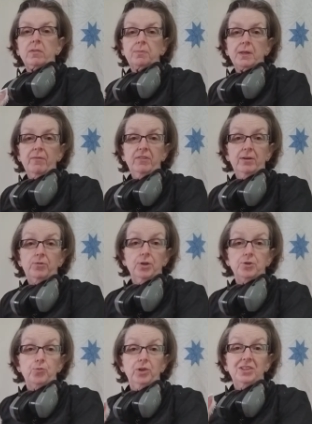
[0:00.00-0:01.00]
I've never
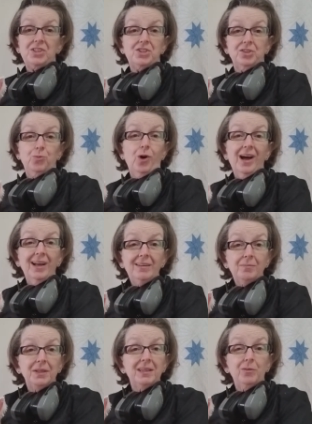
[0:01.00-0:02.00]
under really stood why,
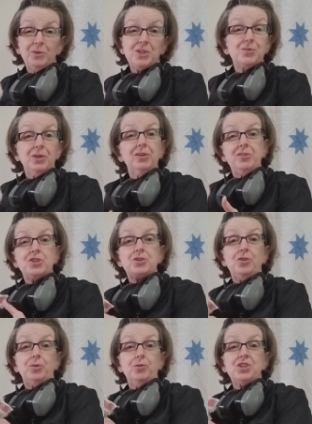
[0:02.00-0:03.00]
but it's really the
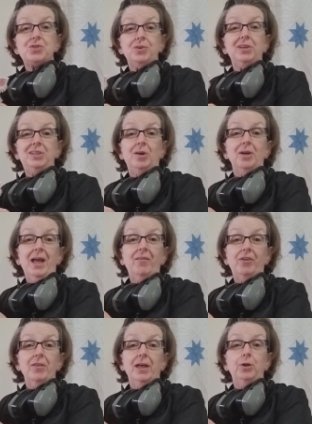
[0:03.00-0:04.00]
truth. We just really don't have
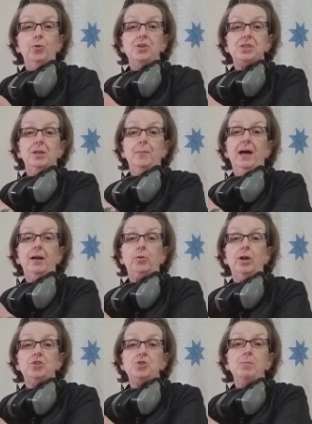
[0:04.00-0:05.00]
all that noise in the
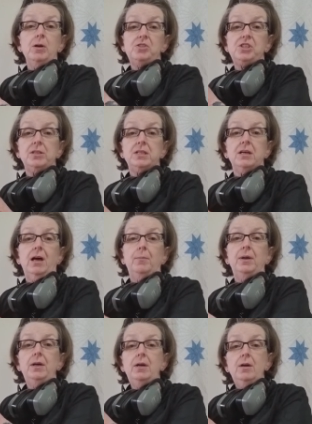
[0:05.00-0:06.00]
background most of the
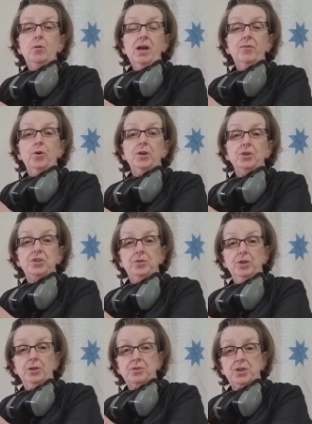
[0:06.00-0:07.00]
time. We have one or two
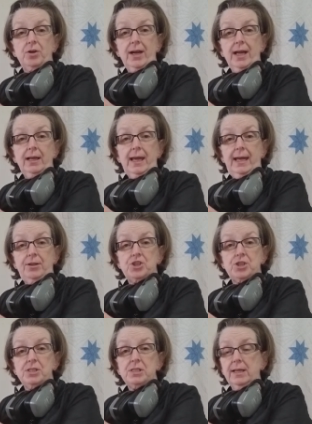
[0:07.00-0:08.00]
dogs that are
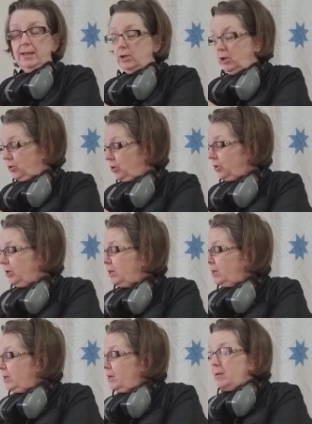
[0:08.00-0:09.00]
anxious, like her,
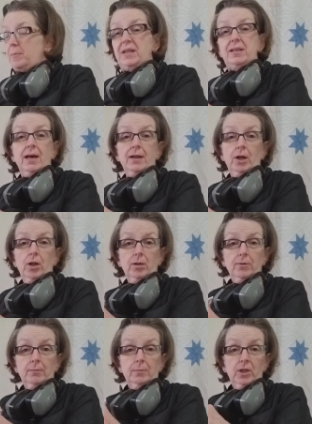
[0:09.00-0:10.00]
but not all
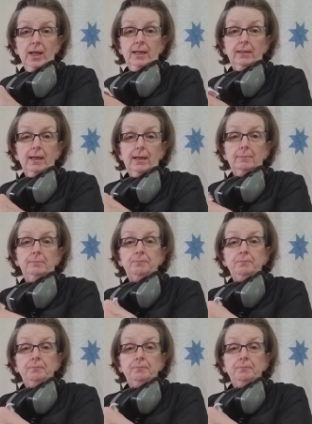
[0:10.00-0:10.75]
of them are like that.